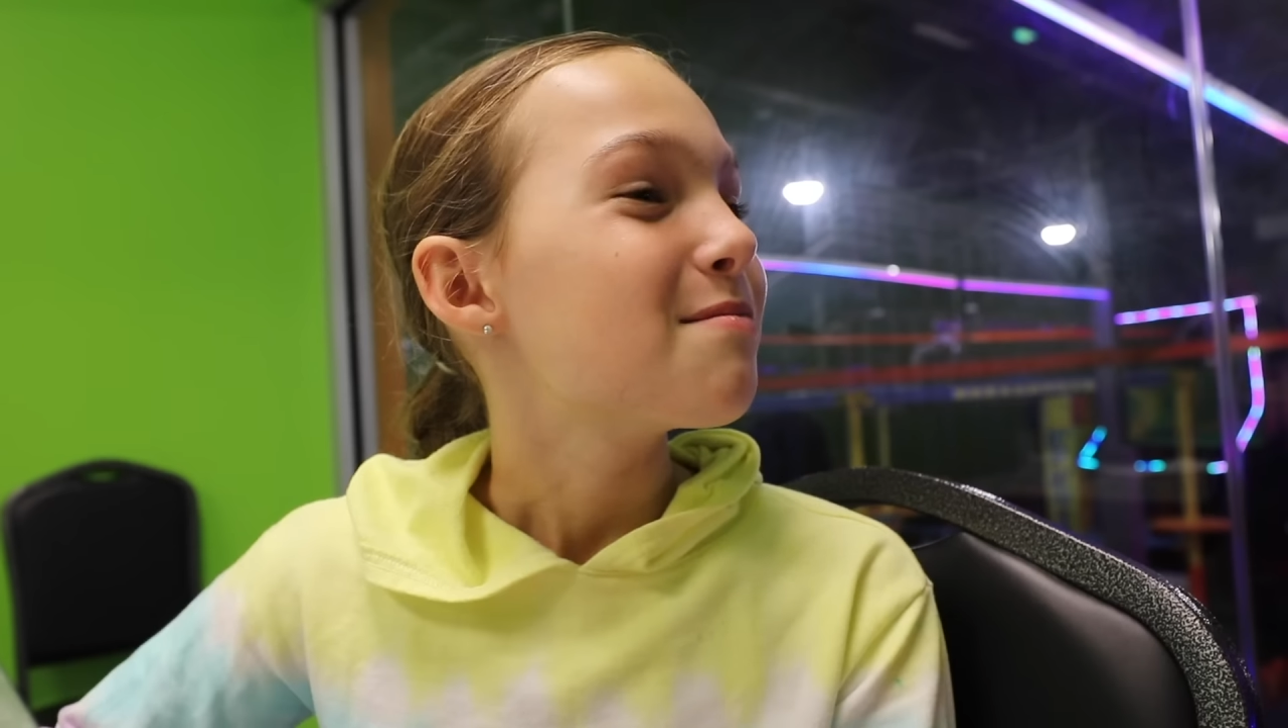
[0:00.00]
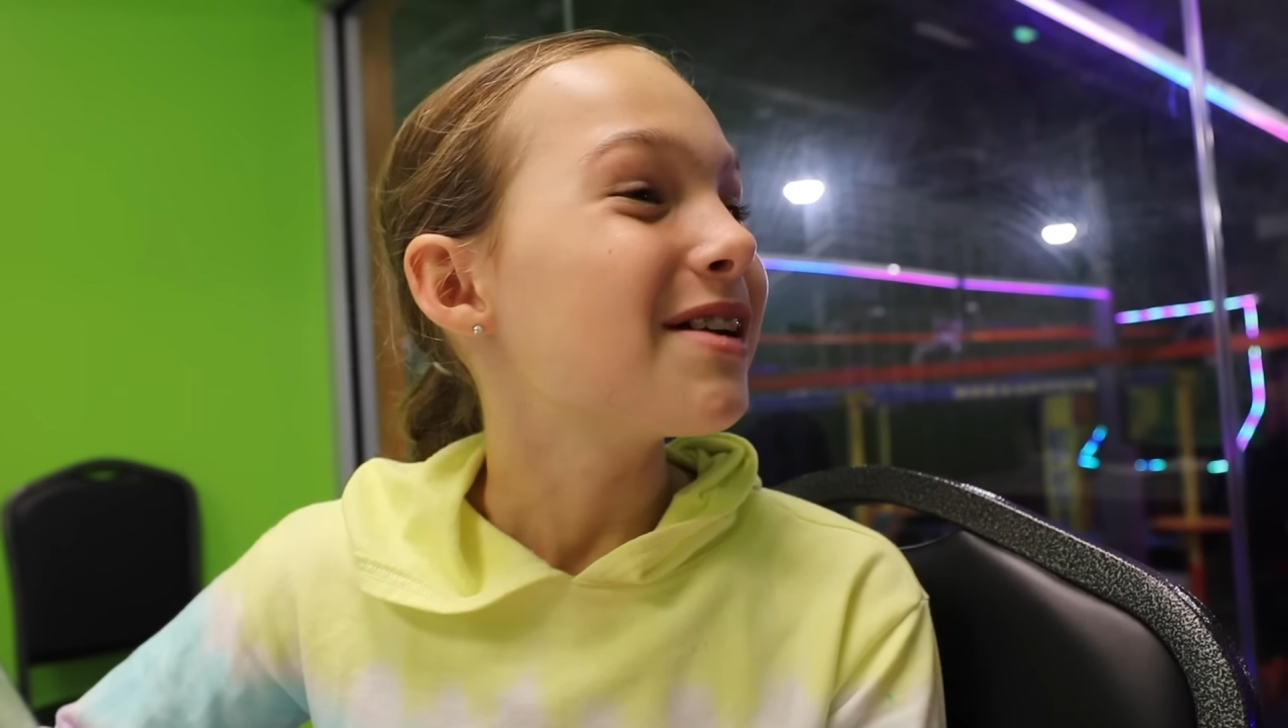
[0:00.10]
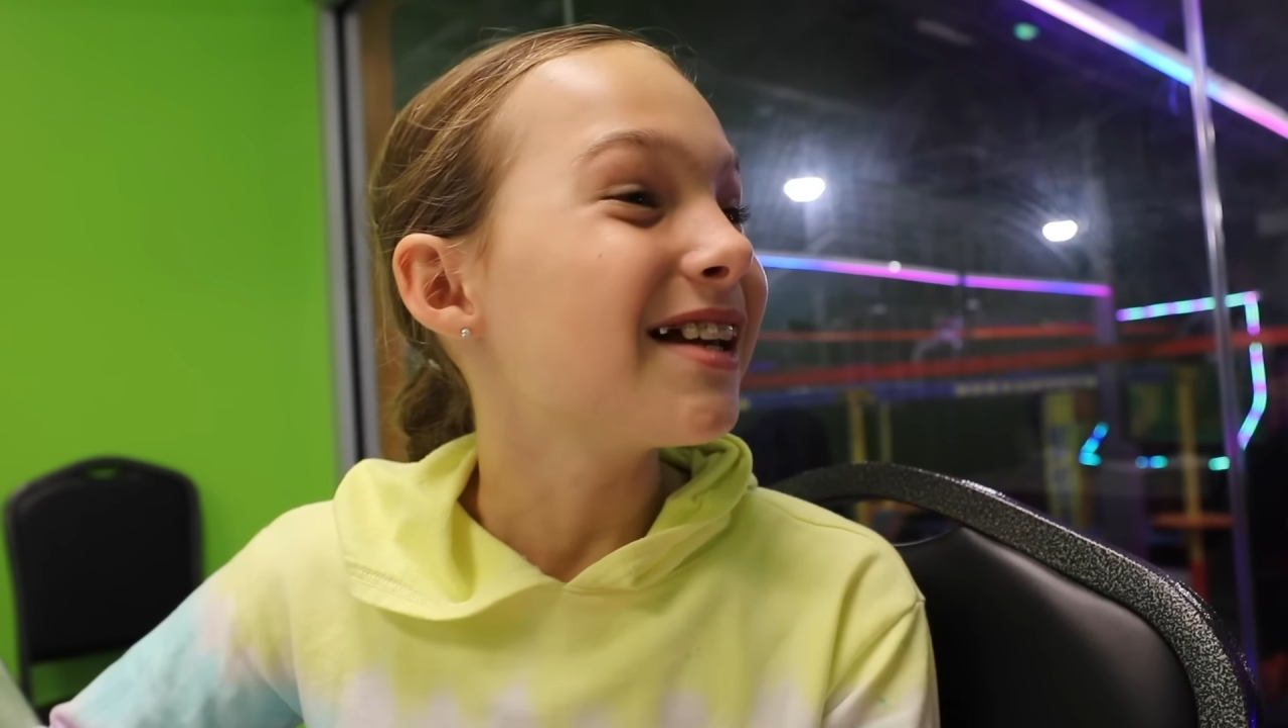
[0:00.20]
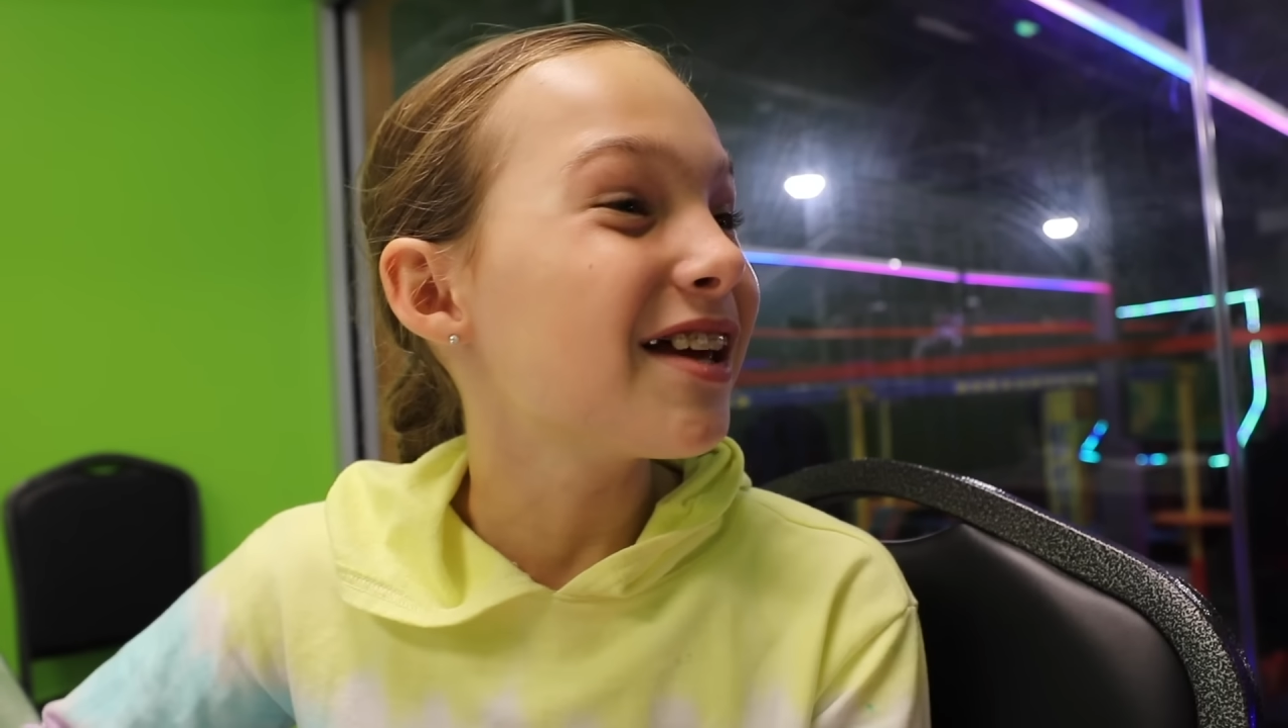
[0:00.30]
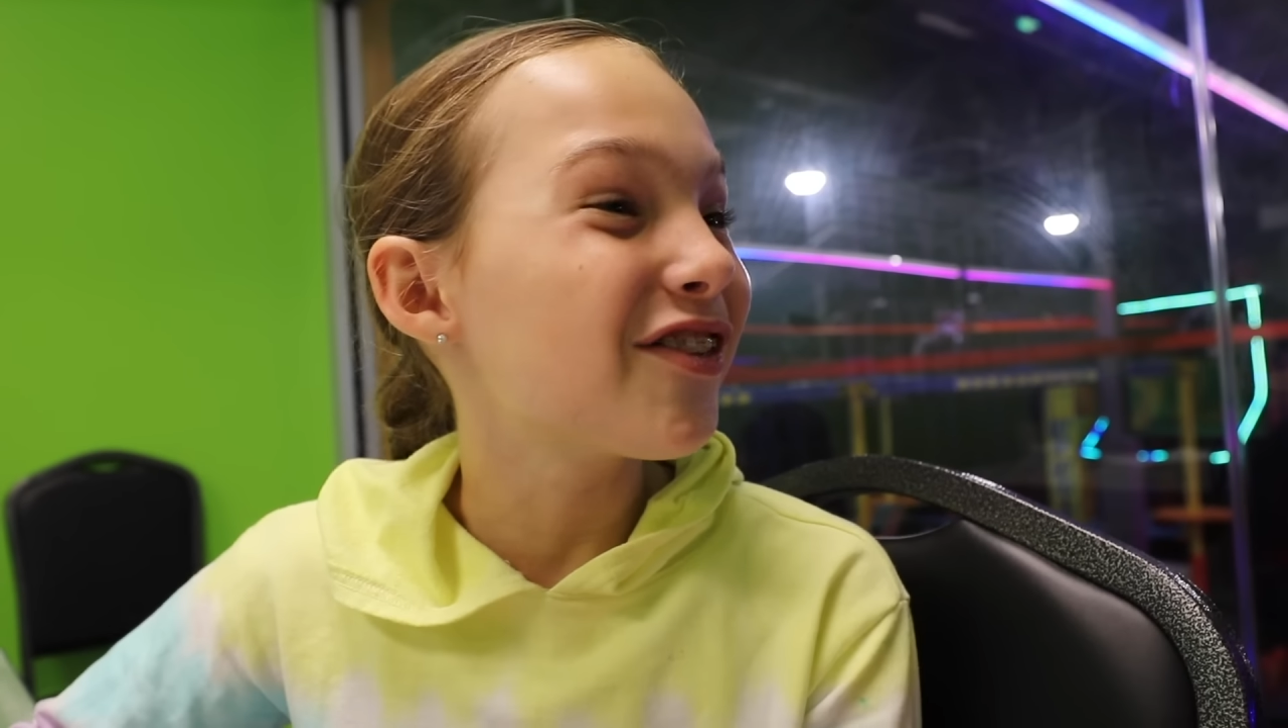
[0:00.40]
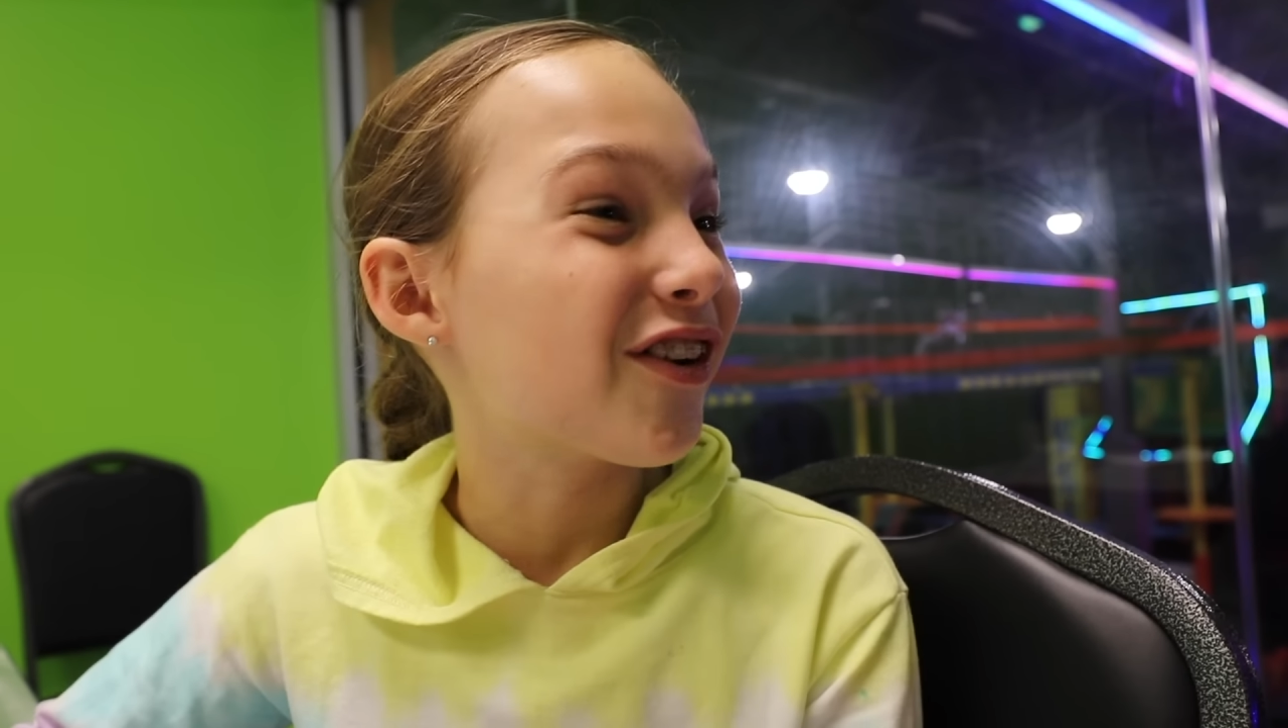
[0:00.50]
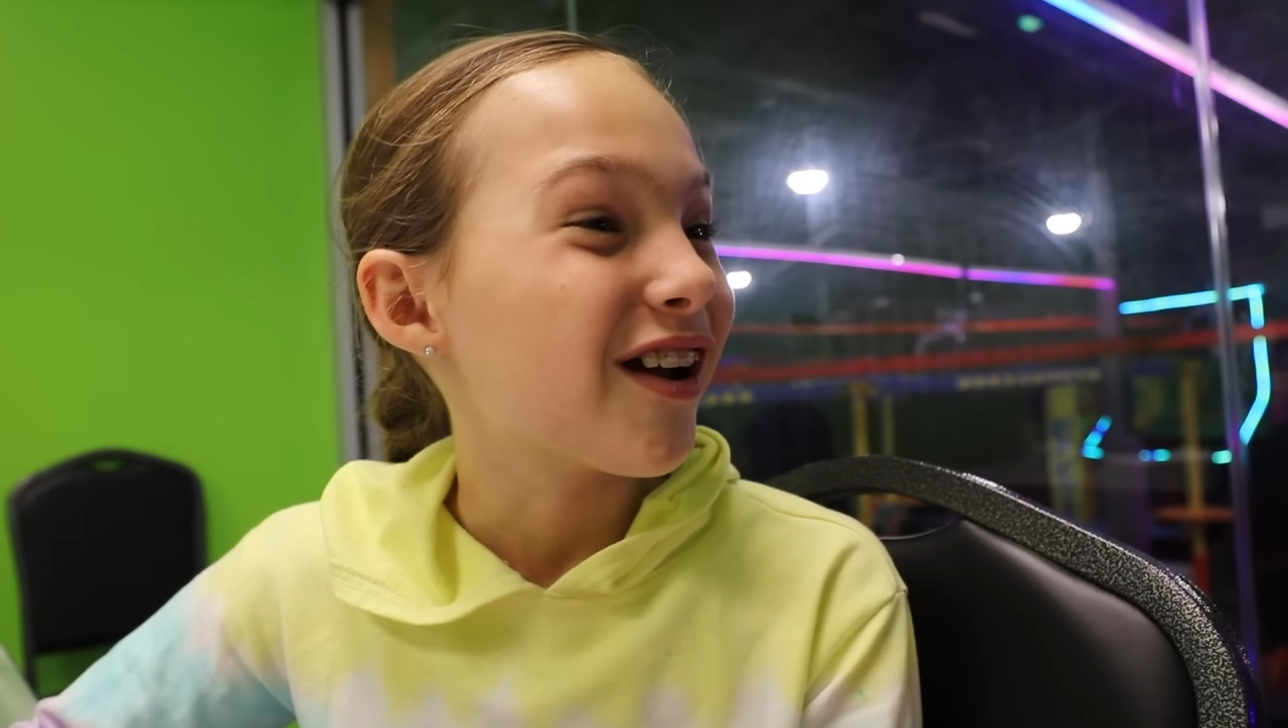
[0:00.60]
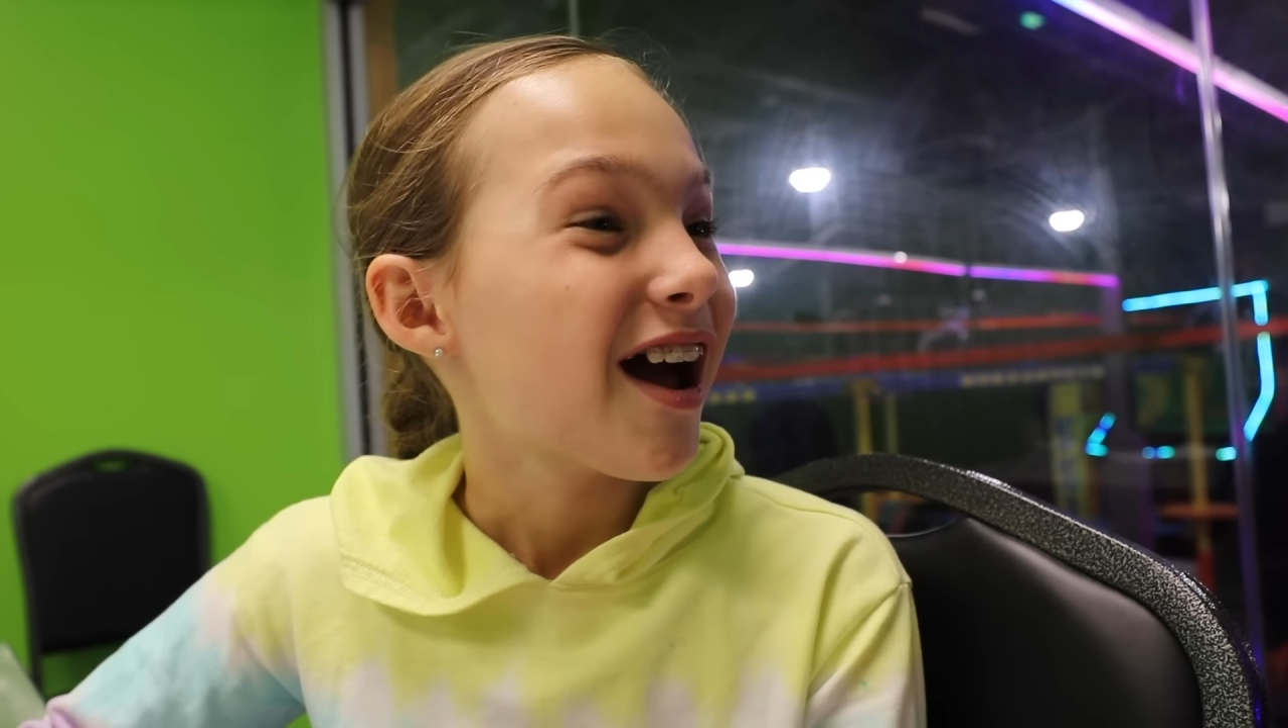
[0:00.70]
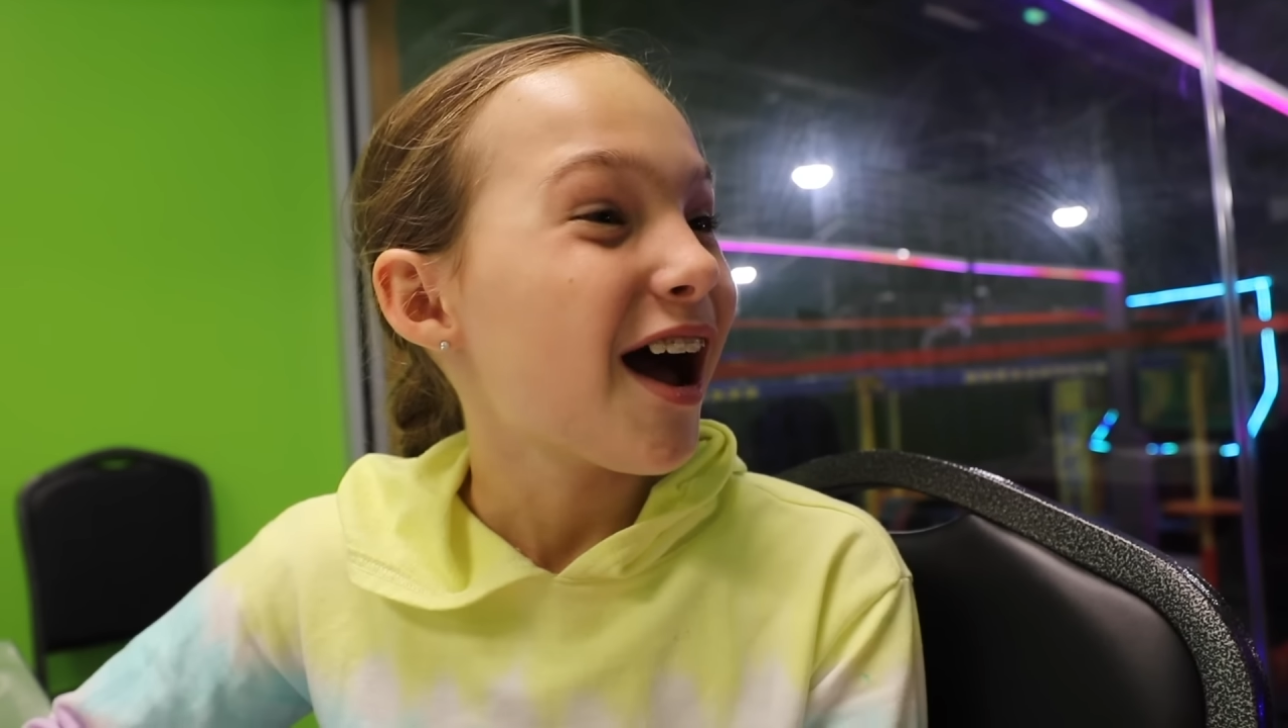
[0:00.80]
Me neither.